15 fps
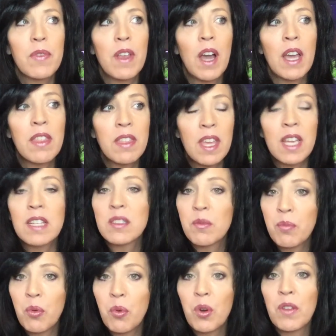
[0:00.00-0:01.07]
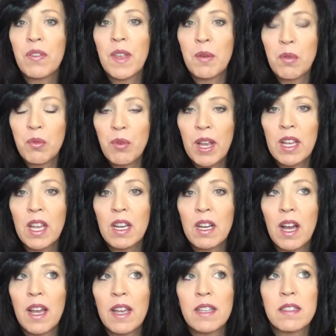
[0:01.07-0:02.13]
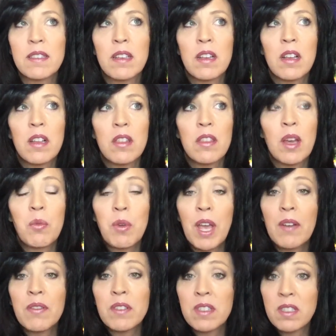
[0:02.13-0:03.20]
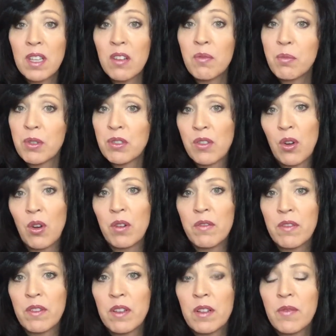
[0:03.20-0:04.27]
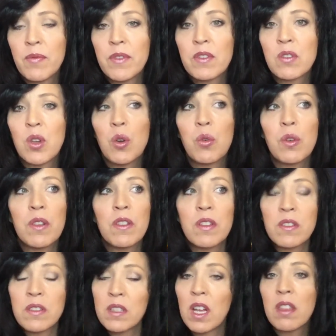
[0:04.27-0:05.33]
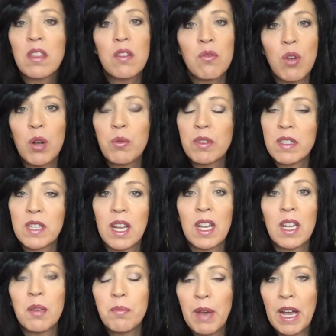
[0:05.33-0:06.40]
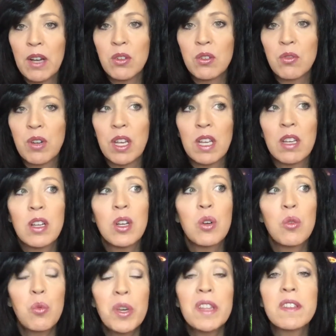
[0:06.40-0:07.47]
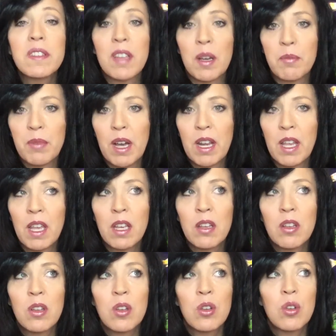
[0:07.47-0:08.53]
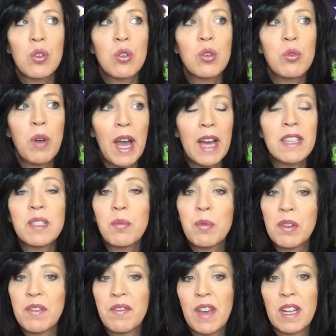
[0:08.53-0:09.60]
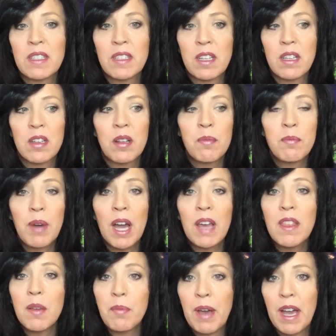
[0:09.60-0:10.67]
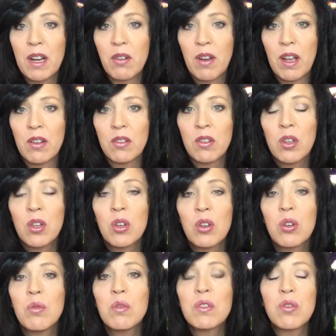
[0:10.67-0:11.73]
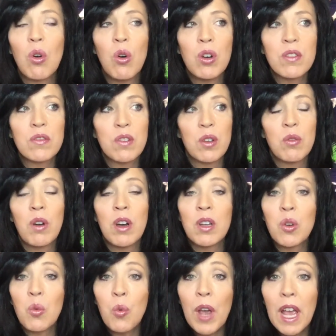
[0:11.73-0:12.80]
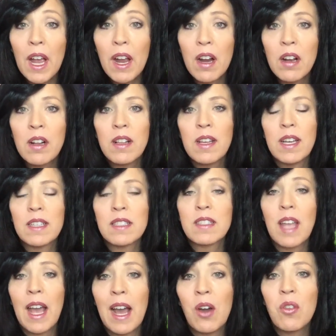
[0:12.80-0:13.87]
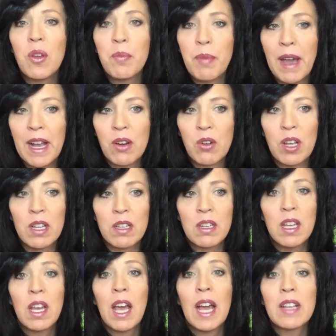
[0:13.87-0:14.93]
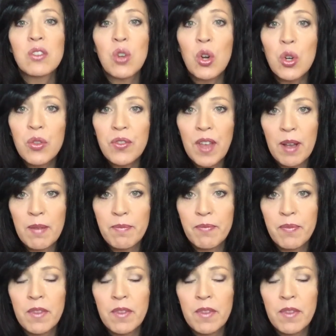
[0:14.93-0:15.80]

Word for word: I think it's important that we recognize that we have to self preserve. So there's nothing wrong with setting a boundary with somebody who has been affected by their background, who is also unaware as to how their background has hurt them.